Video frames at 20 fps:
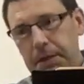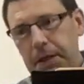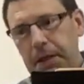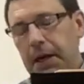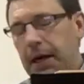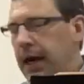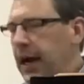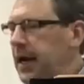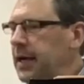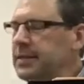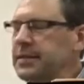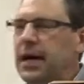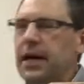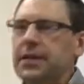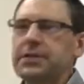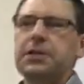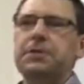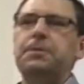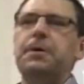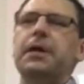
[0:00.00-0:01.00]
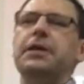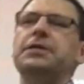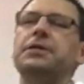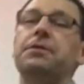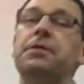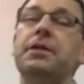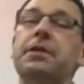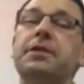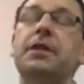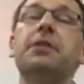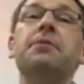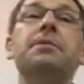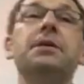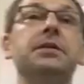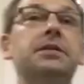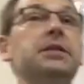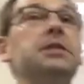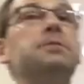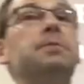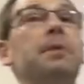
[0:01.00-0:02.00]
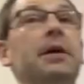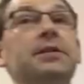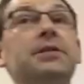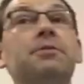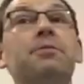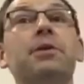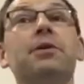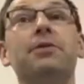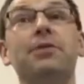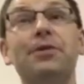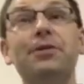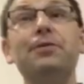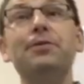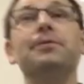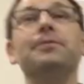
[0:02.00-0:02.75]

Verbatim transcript: And he's not just patient with his enemies, he's patient with you.